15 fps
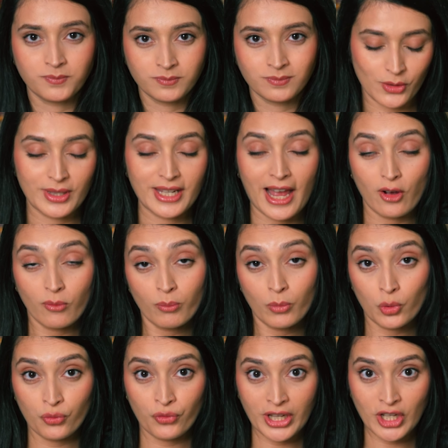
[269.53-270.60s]
So now
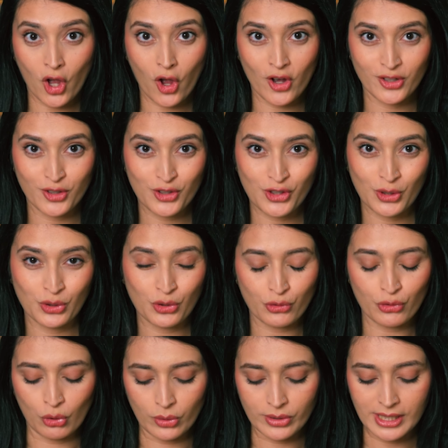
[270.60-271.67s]
moving on to the
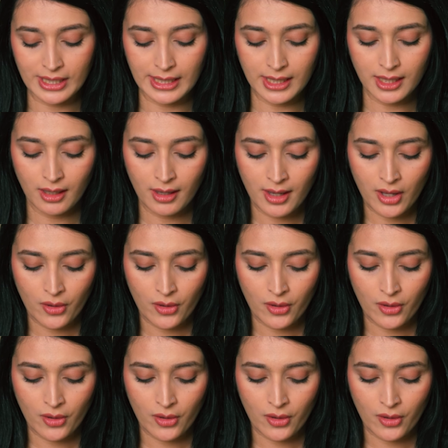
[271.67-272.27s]
roti.